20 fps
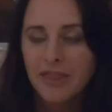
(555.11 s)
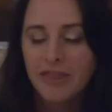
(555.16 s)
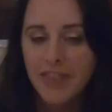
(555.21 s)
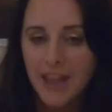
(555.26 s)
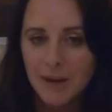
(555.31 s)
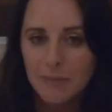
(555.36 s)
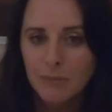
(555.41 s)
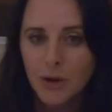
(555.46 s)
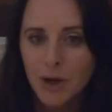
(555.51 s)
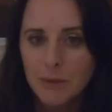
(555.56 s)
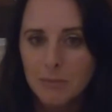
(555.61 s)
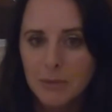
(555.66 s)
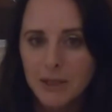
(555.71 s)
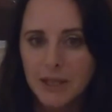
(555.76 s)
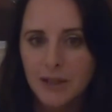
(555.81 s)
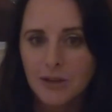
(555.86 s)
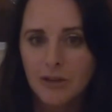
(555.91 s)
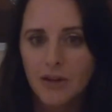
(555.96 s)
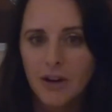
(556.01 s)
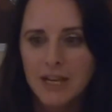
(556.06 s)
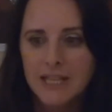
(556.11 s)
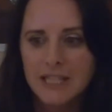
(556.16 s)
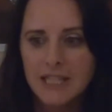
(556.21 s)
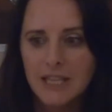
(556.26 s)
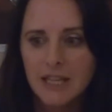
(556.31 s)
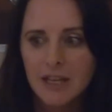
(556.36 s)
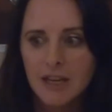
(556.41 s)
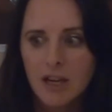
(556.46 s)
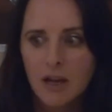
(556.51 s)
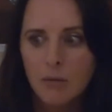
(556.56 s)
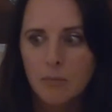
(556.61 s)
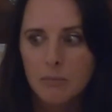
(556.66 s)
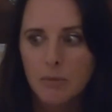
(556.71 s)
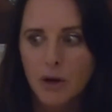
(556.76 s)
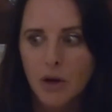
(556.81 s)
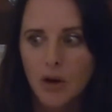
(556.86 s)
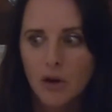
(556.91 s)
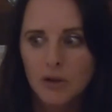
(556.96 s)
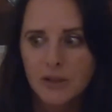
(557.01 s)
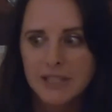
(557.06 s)
That might be a good idea,
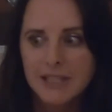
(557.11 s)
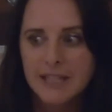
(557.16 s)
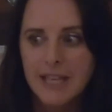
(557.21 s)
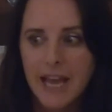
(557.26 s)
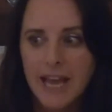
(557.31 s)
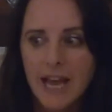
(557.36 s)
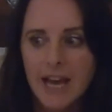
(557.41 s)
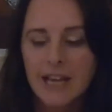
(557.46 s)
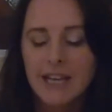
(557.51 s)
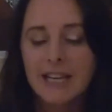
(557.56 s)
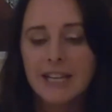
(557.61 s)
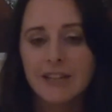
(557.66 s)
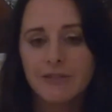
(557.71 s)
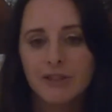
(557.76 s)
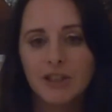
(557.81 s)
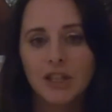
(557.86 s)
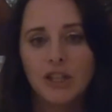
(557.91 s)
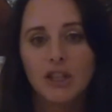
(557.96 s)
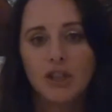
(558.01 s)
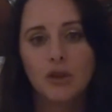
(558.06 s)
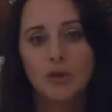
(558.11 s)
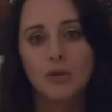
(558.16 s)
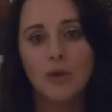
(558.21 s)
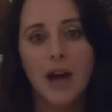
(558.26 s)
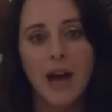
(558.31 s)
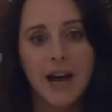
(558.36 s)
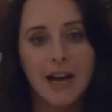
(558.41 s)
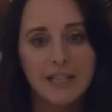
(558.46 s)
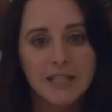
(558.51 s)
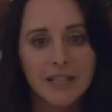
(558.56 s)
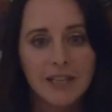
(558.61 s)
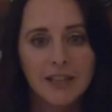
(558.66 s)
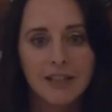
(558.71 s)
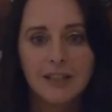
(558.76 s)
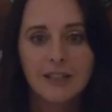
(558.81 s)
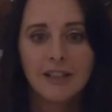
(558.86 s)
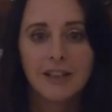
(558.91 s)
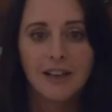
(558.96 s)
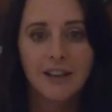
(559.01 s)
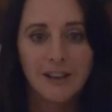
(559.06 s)
because they are giving you
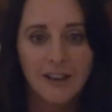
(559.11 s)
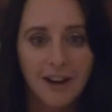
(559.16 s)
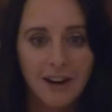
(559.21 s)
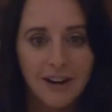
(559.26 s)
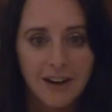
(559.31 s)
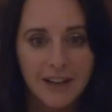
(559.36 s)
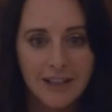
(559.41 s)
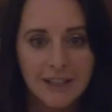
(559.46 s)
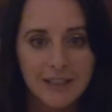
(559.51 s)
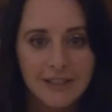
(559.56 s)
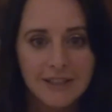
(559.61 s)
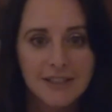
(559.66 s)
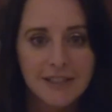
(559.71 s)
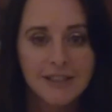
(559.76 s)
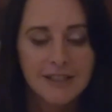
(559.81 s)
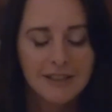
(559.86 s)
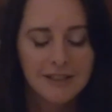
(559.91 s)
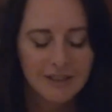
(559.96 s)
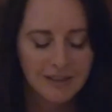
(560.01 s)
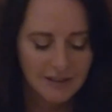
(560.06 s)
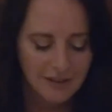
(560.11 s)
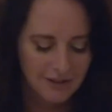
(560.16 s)
utter lies.